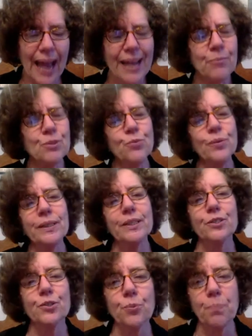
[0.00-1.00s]
It was really a
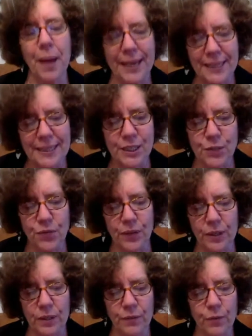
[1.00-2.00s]
stupendous
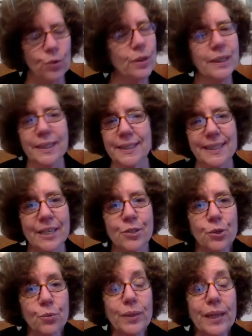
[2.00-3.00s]
feat of
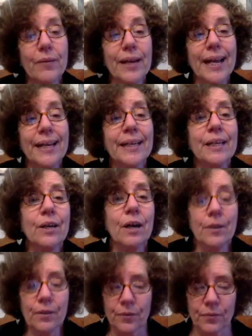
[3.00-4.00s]
organization without any
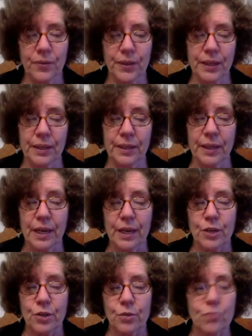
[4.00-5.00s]
of the
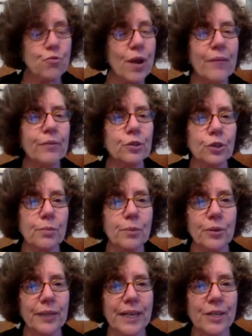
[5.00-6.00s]
Traveler
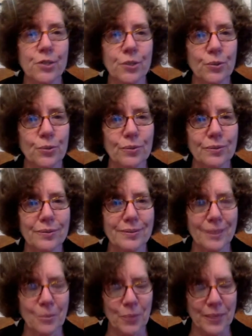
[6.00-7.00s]
communication tools
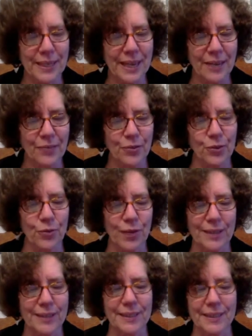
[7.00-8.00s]
that we take for
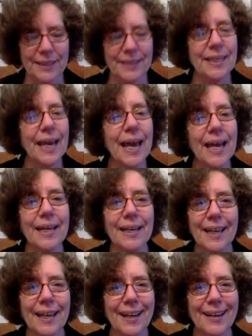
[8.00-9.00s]
granted today.
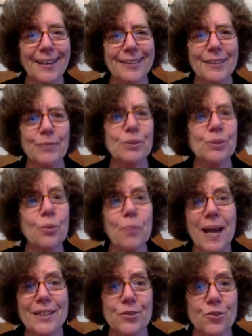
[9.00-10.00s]
Uh, there was no
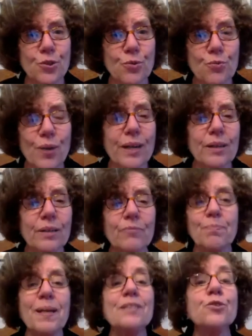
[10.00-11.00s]
passenger rail,
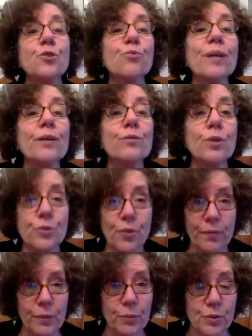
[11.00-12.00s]
passenger railroad
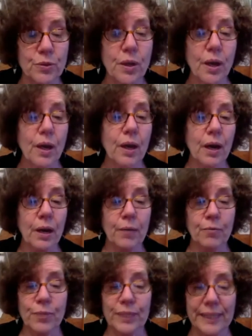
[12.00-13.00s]
travel was uh,
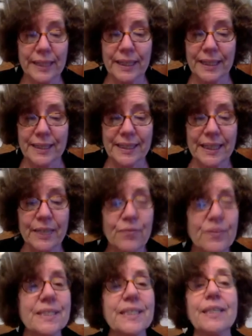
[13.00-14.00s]
really in its
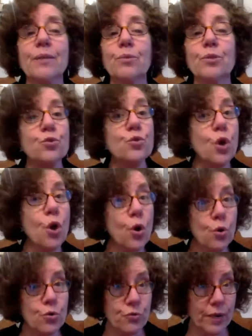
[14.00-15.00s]
infancy. There was
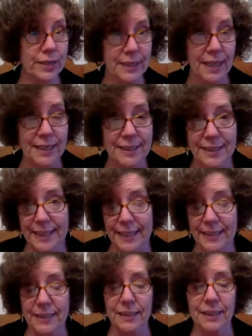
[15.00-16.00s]
no
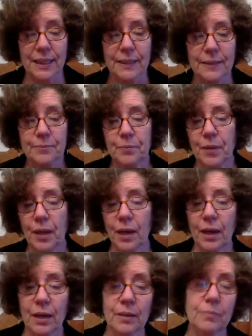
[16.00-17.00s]
transcontinental
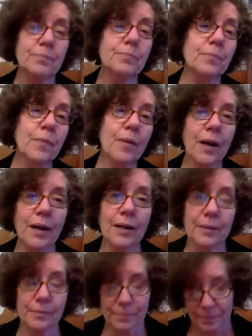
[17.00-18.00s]
uh, uh
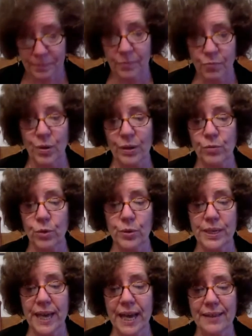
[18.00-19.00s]
railroad
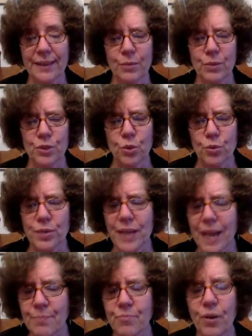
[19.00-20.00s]
yet. There was no
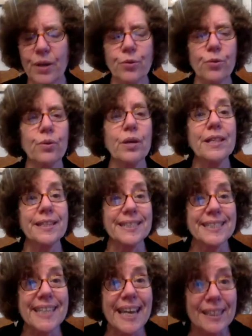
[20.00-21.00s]
typewriter. The
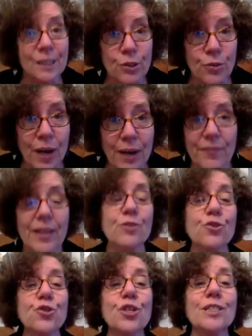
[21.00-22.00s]
telegraph
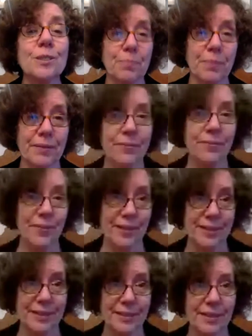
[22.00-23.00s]
had just been
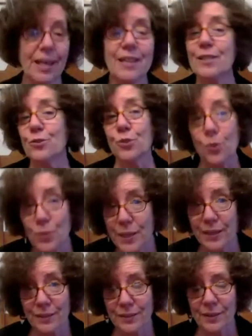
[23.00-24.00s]
invented. There's no
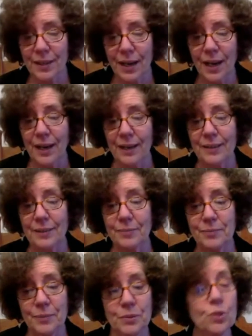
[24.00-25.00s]
tele, uh,
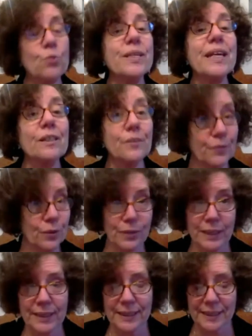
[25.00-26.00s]
there was no telephone, at
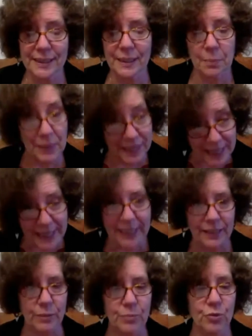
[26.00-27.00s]
least at the beginning of
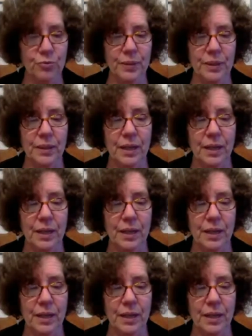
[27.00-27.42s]
the movement.